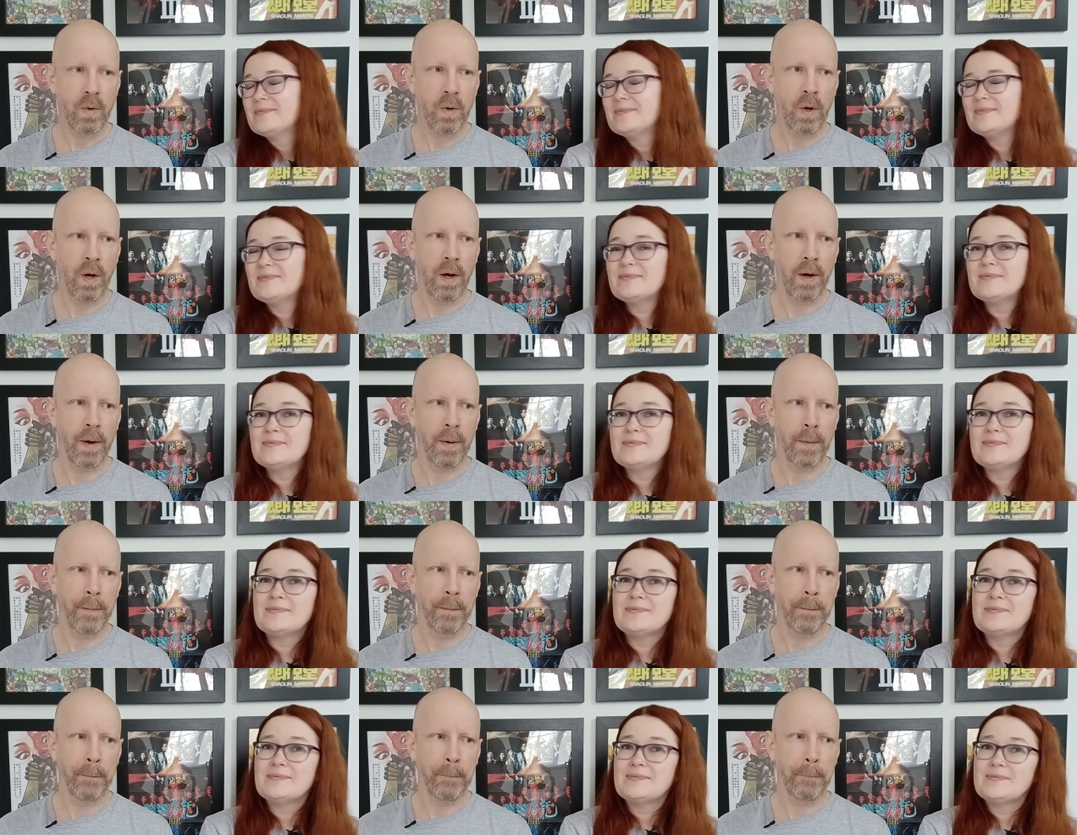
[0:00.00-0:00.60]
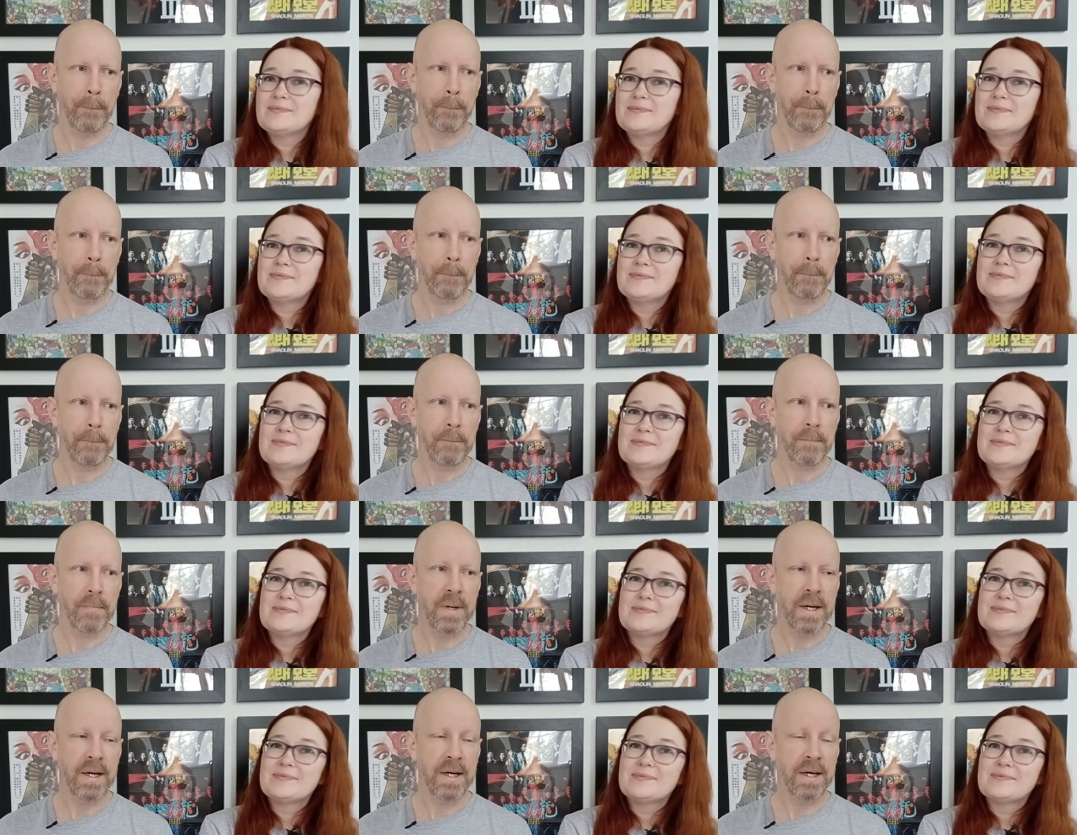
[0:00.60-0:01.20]
Speaker 1: Mm. Um,
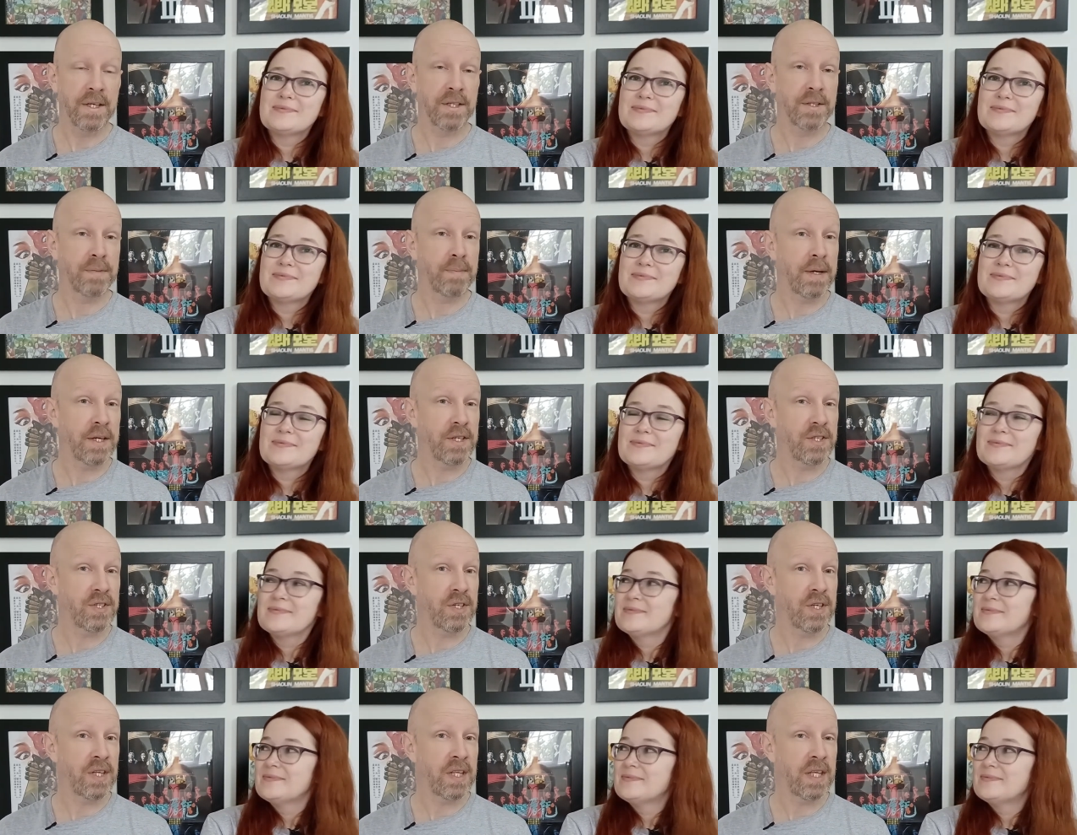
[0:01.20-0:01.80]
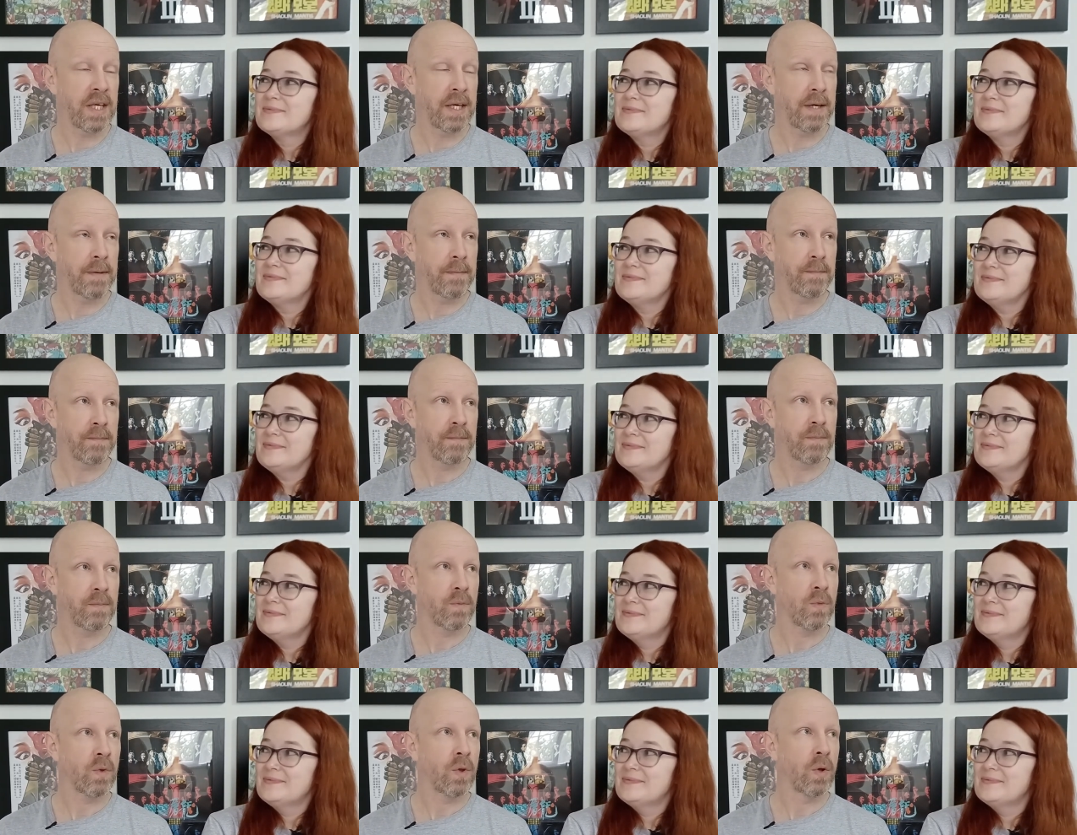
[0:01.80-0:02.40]
especially,
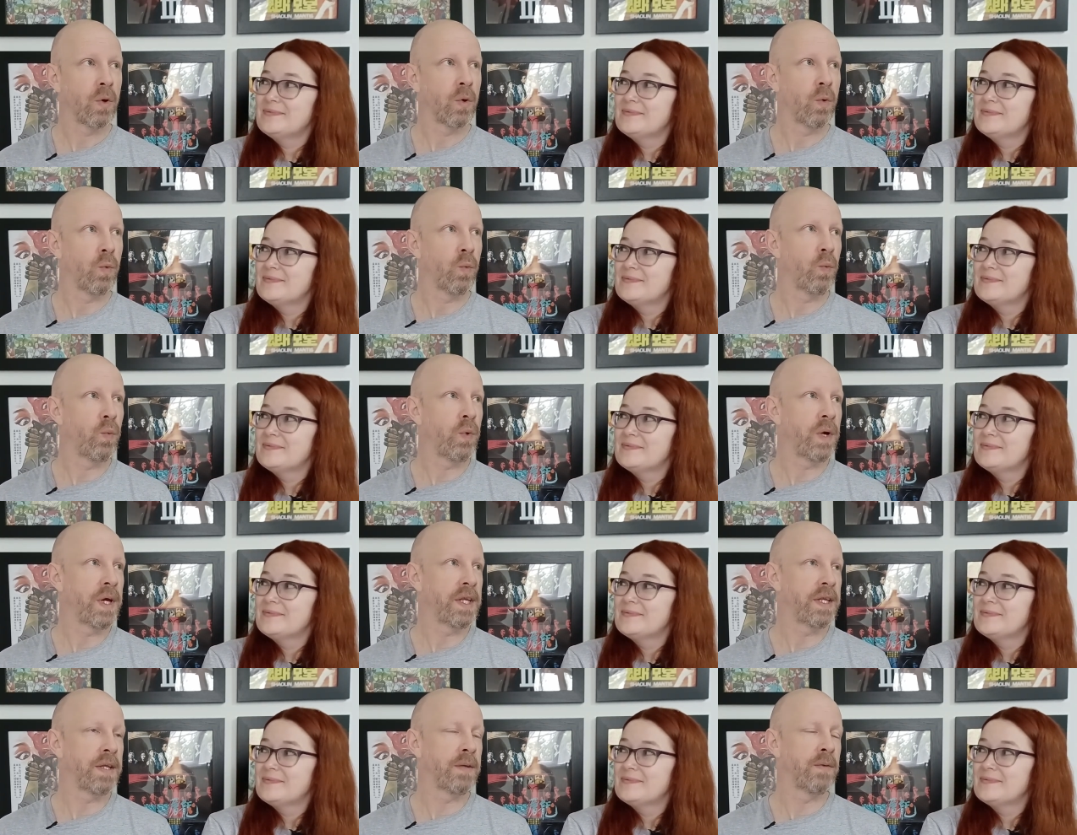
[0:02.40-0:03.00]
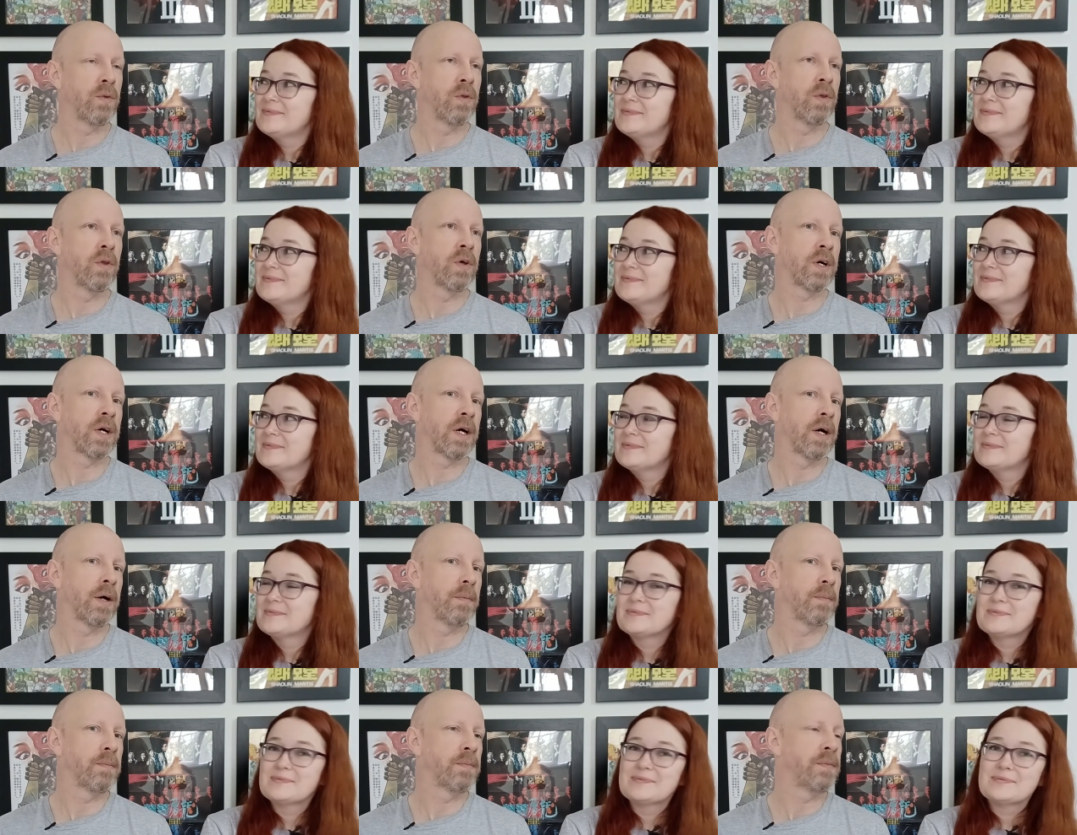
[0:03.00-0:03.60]
we didn't
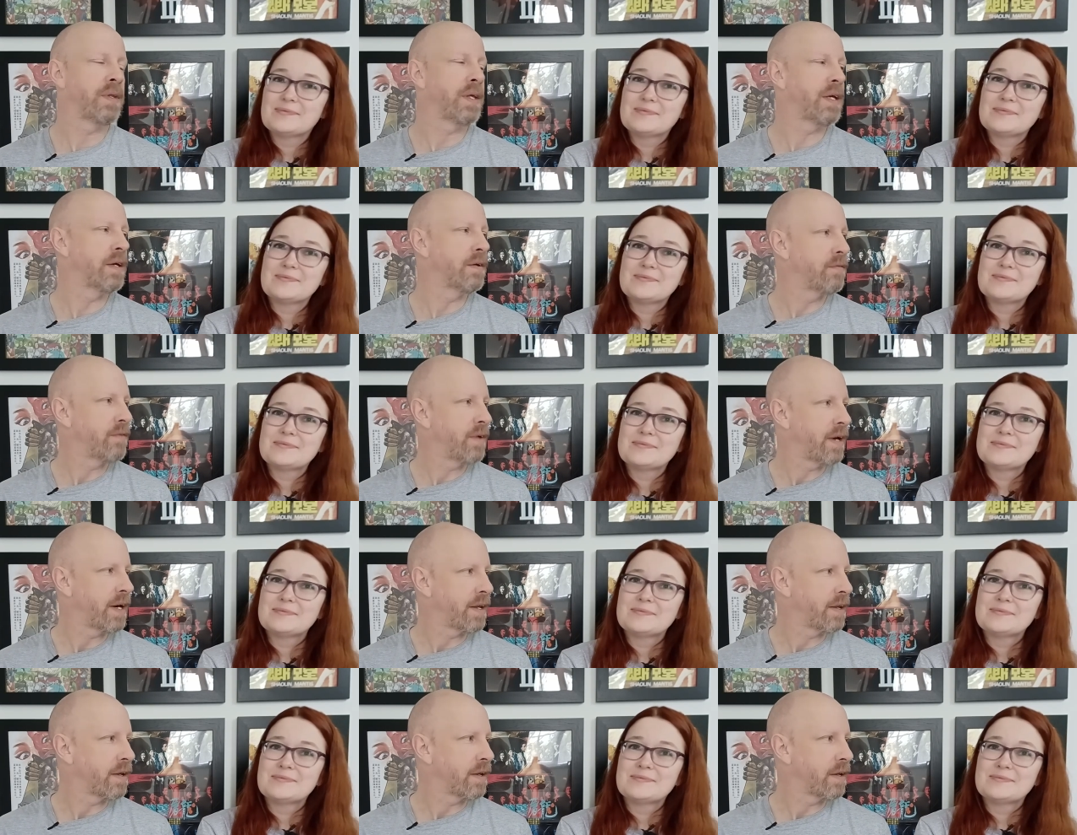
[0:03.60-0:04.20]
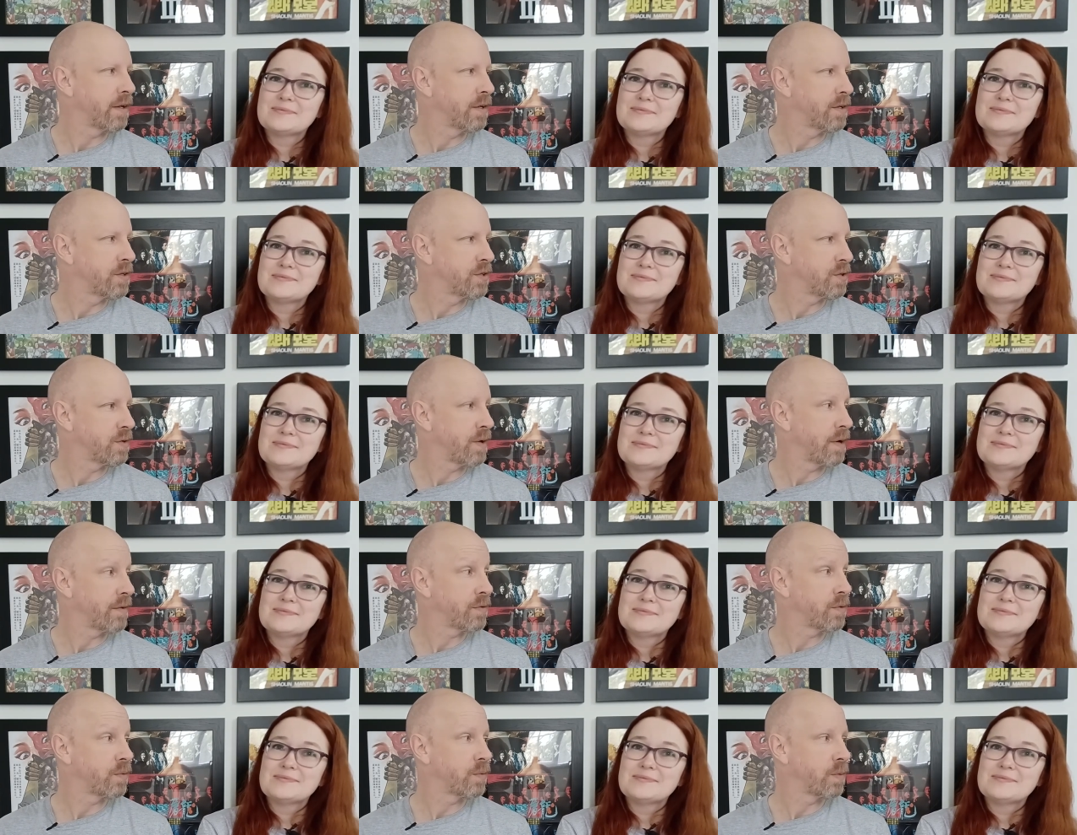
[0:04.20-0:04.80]
look up the event
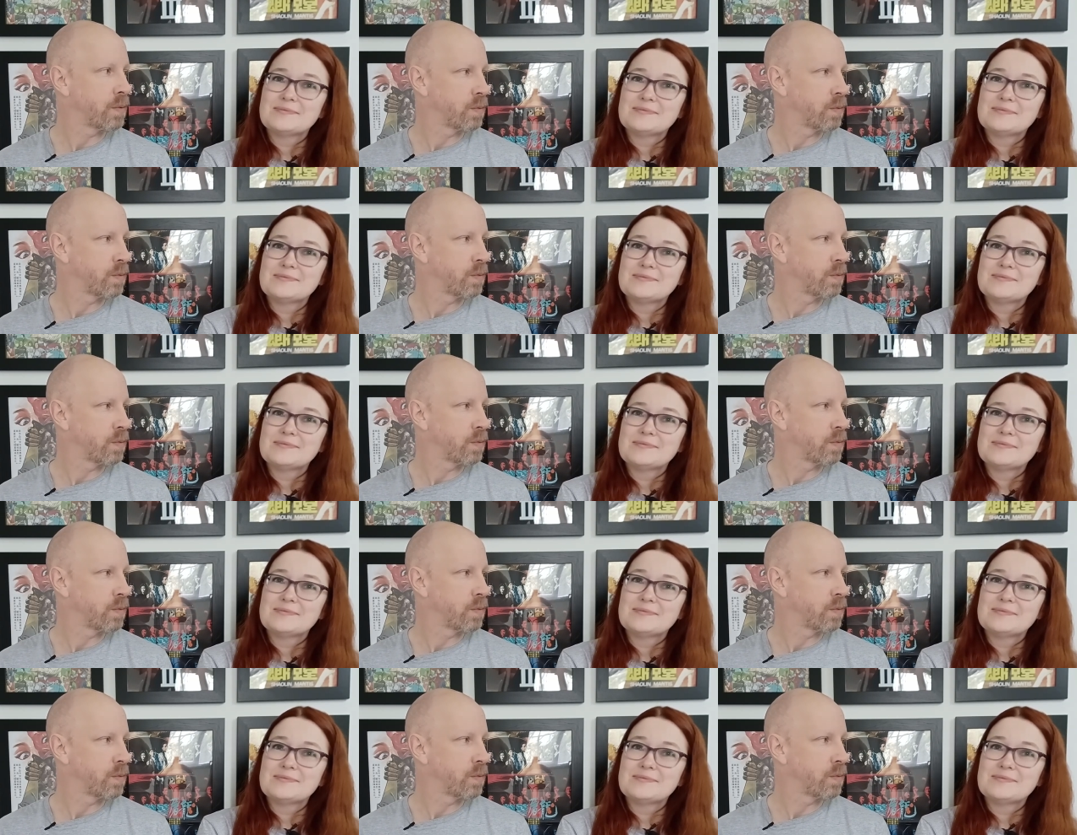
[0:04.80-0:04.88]
until after